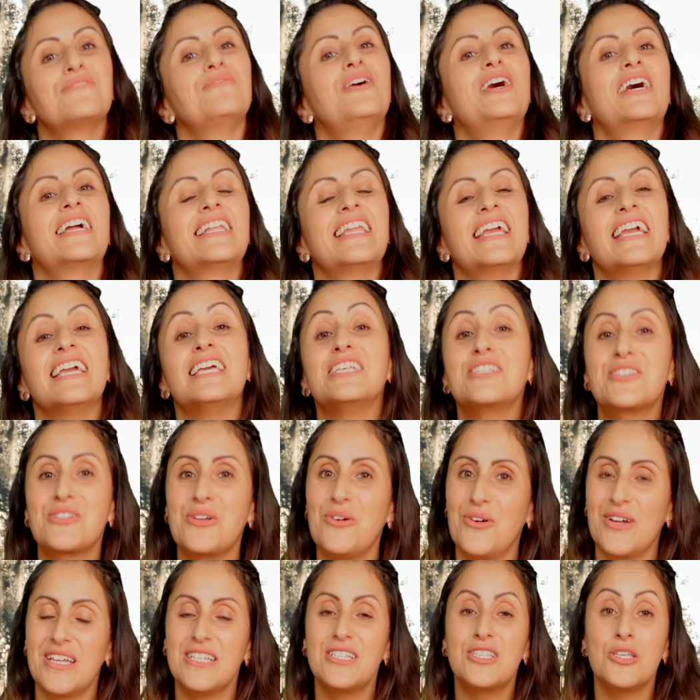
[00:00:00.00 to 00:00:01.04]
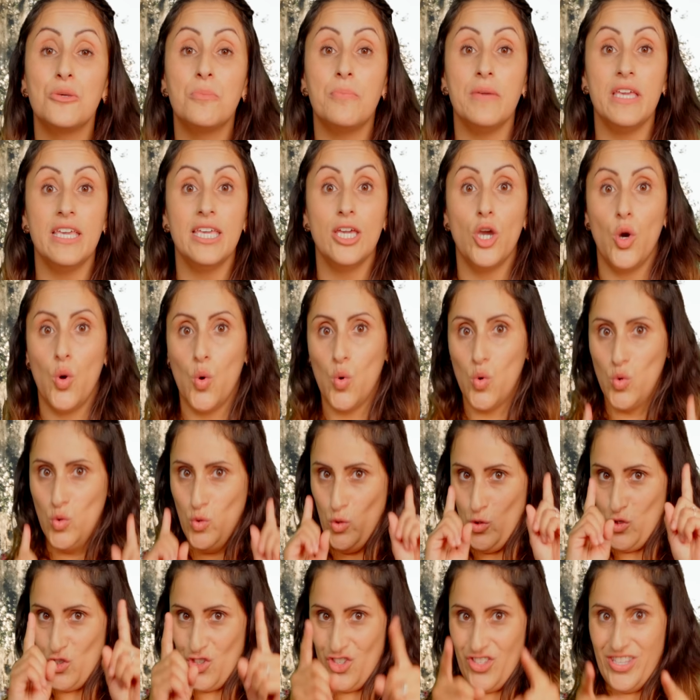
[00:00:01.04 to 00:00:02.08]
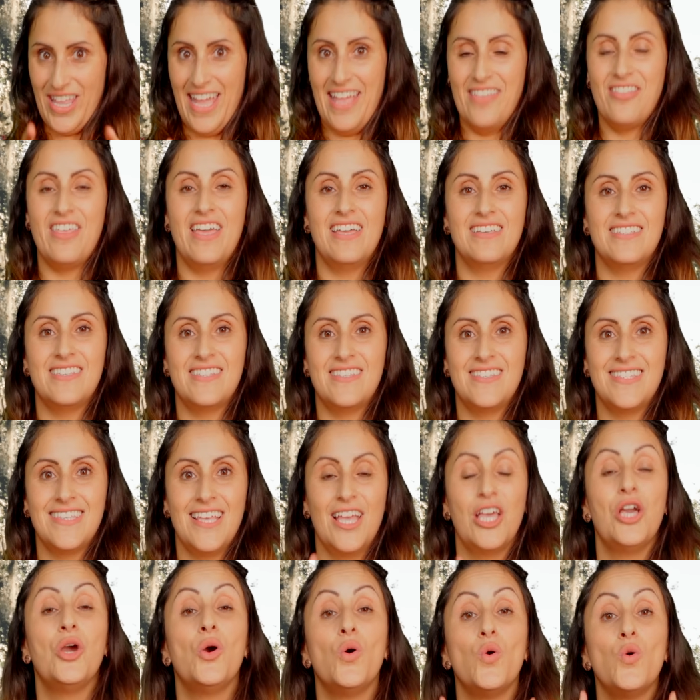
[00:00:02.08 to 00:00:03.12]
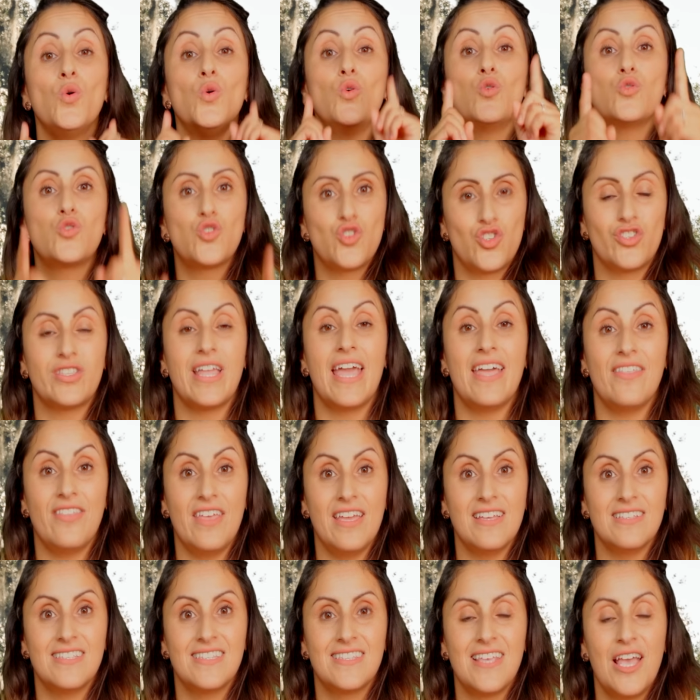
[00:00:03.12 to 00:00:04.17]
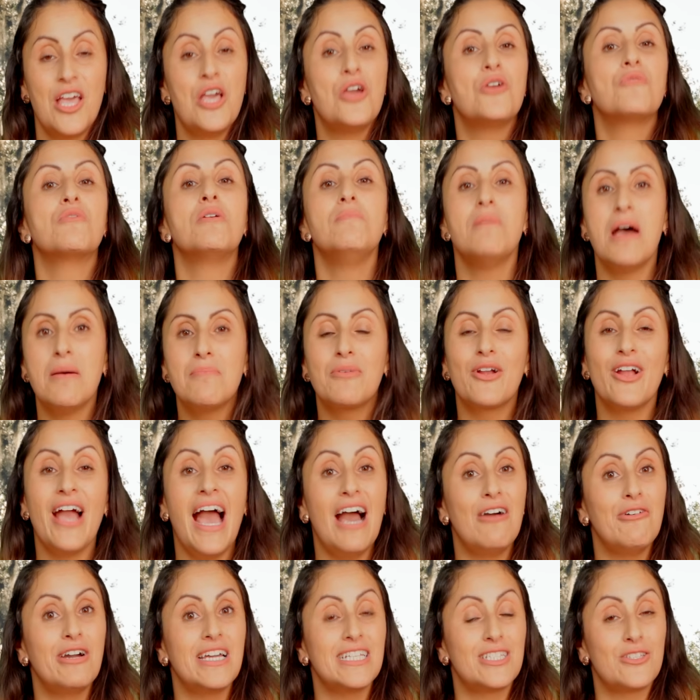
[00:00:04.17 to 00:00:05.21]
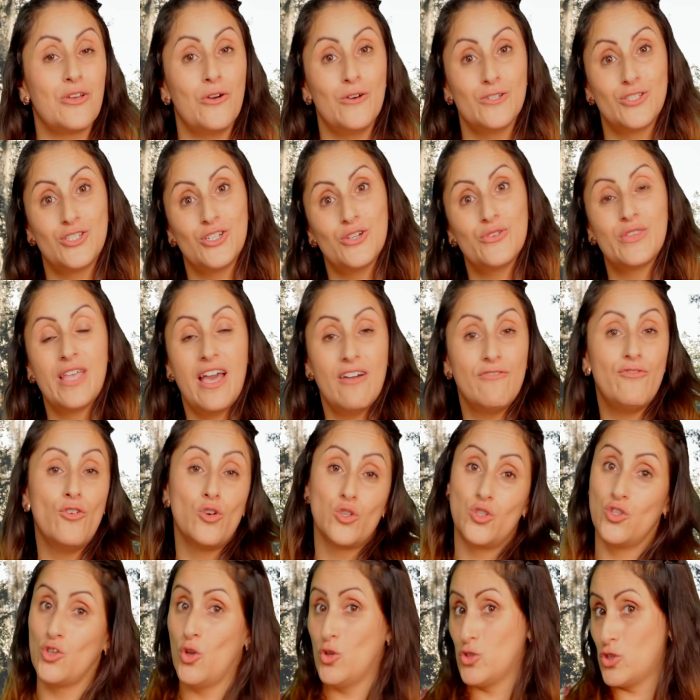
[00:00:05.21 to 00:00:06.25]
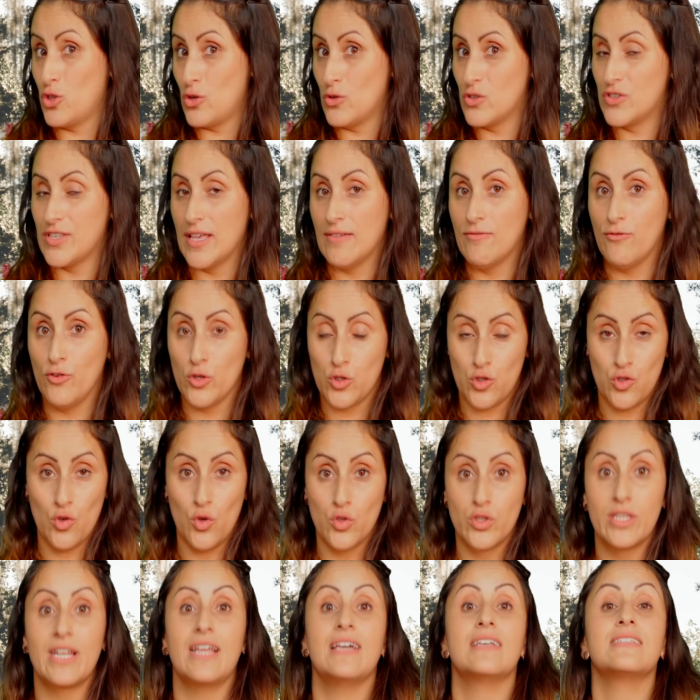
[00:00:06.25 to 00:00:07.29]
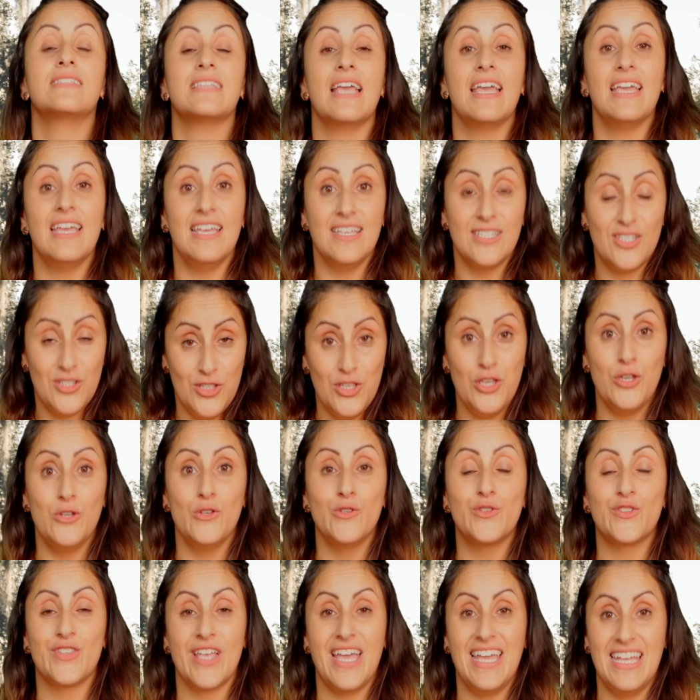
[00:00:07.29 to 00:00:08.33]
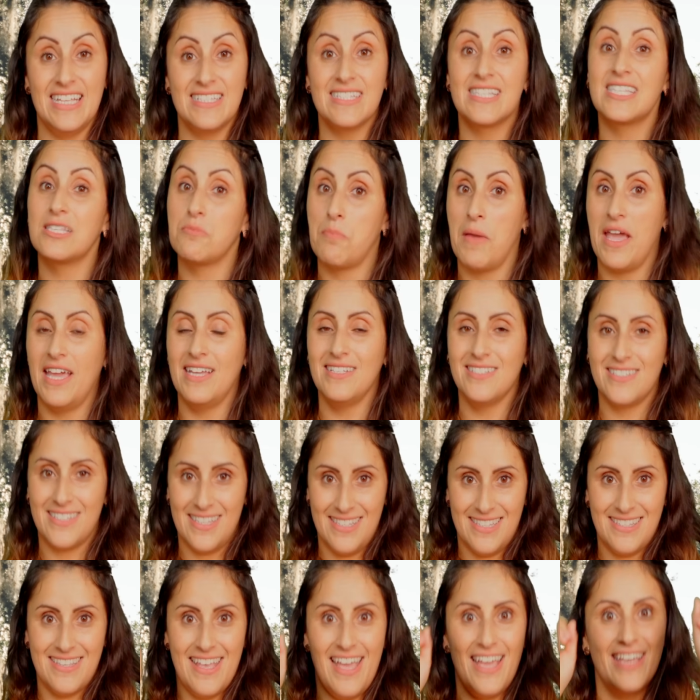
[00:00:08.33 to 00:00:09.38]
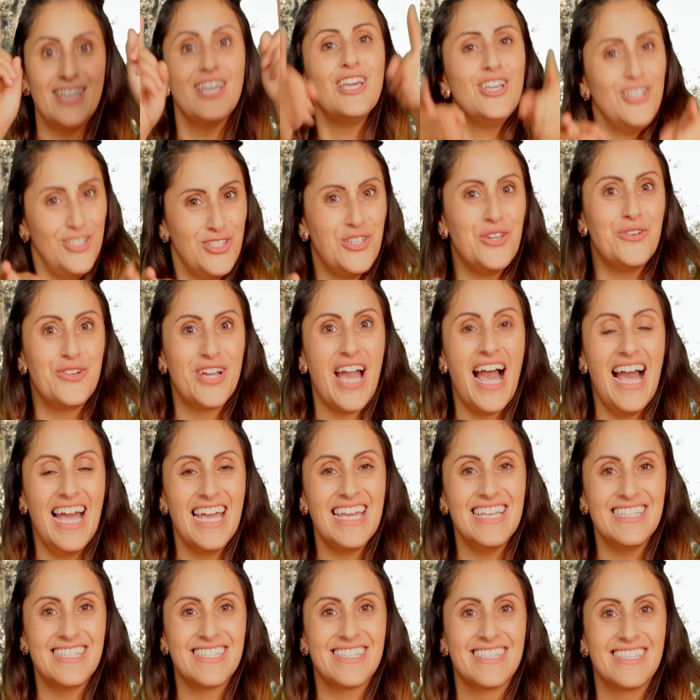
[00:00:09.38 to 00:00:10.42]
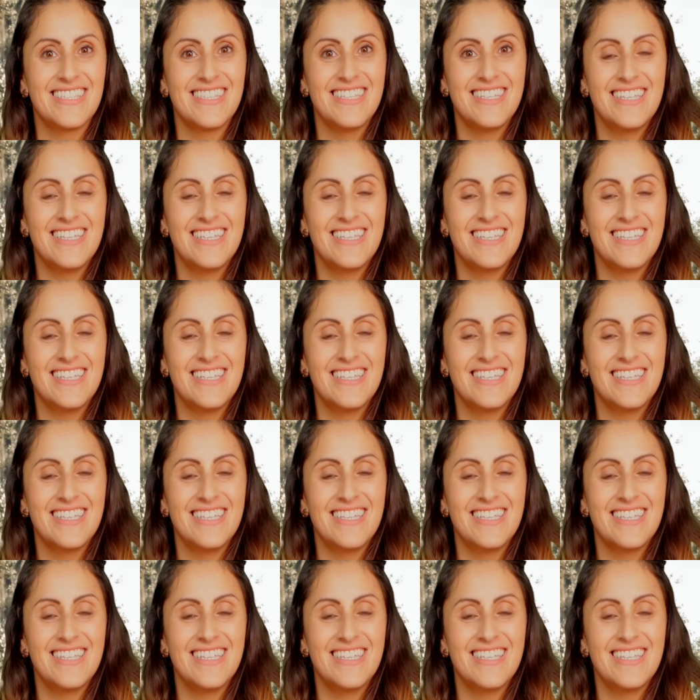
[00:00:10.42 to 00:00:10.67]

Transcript: one is going to be ustedes. Ustedes. Remember how I told you that vosotros and vosotras is used in Spain to say you guys?